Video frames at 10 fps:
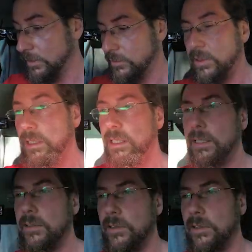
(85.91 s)
Seat
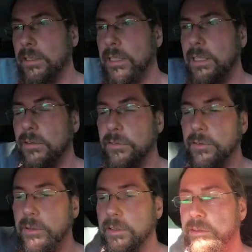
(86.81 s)
heaters are in here, of
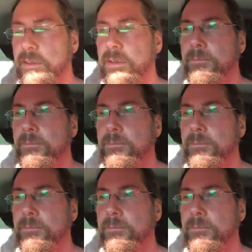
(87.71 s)
course.